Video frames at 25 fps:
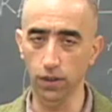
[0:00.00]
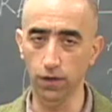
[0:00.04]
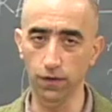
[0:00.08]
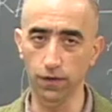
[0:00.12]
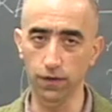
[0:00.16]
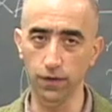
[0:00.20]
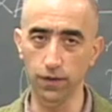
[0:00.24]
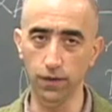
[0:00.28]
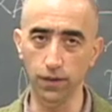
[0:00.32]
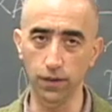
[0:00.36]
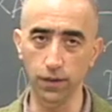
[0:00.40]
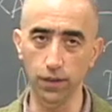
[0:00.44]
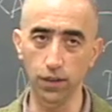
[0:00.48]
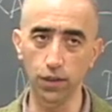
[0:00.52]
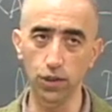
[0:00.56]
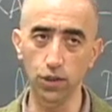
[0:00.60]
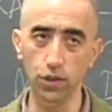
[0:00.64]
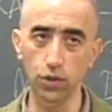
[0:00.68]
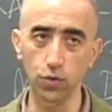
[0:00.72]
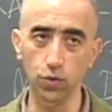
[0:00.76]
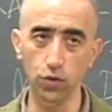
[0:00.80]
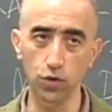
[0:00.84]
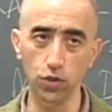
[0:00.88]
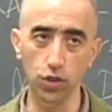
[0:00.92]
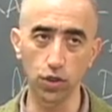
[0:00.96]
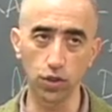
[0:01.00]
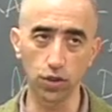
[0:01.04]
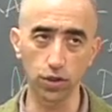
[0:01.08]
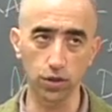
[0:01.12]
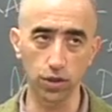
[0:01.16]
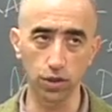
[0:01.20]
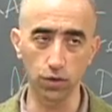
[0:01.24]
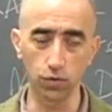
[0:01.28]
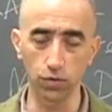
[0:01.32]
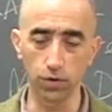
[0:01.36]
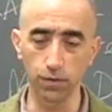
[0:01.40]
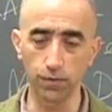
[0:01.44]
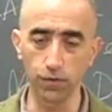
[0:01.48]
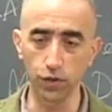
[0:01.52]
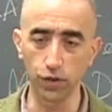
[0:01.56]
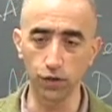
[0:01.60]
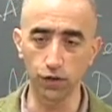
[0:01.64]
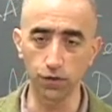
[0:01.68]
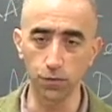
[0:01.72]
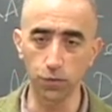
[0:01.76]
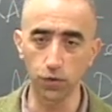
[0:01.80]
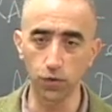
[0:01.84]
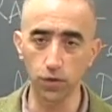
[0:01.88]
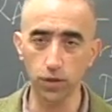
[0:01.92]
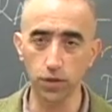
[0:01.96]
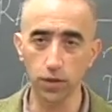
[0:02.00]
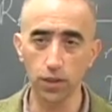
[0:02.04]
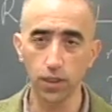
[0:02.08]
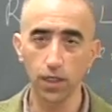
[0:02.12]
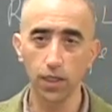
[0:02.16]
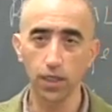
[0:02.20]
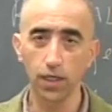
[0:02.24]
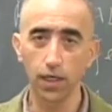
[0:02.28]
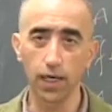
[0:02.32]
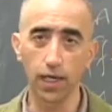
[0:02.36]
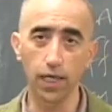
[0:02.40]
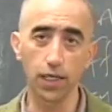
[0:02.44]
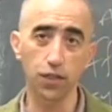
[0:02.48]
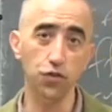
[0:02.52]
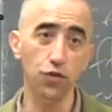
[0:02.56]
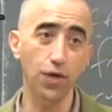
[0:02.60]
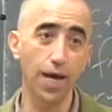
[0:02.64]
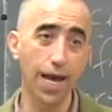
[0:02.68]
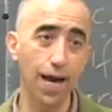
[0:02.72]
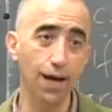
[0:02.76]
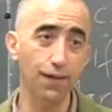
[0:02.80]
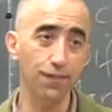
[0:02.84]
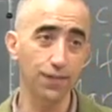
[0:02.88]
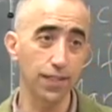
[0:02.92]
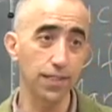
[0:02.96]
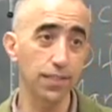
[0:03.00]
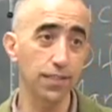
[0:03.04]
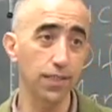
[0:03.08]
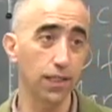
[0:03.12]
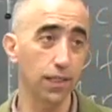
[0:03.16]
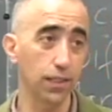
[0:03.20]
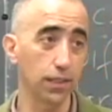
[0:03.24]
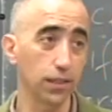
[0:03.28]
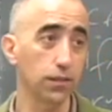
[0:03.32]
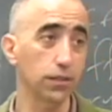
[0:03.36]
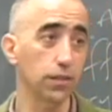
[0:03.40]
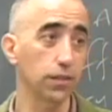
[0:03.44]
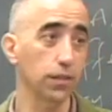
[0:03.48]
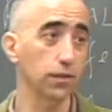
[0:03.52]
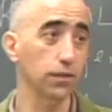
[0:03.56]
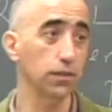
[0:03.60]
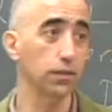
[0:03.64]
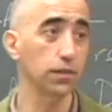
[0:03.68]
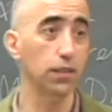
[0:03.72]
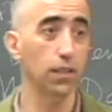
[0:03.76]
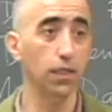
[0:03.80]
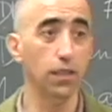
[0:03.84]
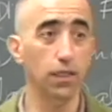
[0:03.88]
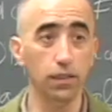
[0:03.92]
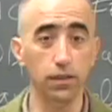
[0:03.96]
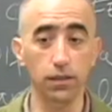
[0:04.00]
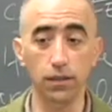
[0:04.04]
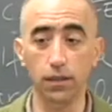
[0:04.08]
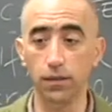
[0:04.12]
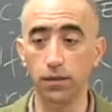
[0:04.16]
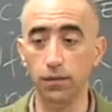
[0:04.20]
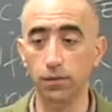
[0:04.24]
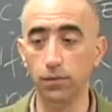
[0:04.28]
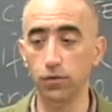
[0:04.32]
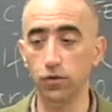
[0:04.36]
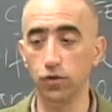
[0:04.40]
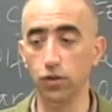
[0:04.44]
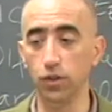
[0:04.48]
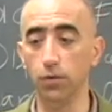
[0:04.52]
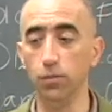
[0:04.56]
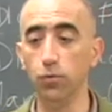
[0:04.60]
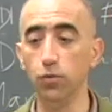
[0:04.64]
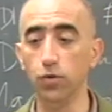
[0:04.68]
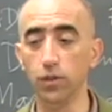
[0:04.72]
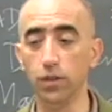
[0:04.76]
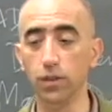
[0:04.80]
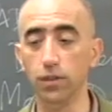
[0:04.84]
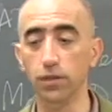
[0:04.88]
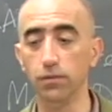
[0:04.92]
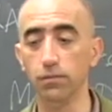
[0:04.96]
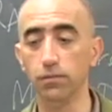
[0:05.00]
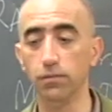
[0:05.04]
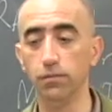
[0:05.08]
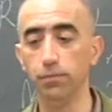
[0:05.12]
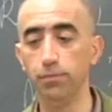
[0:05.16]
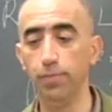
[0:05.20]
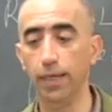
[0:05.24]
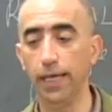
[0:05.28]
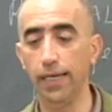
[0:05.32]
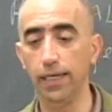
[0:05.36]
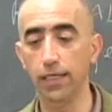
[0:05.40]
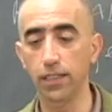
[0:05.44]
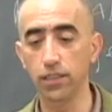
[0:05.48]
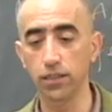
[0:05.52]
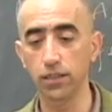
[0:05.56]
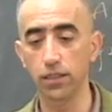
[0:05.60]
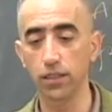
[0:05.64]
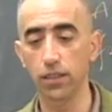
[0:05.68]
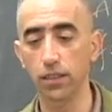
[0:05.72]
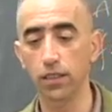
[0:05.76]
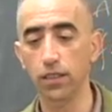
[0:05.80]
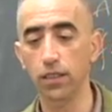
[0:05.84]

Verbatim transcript: on the New York Review of Books. And you have this article on your Moodle page.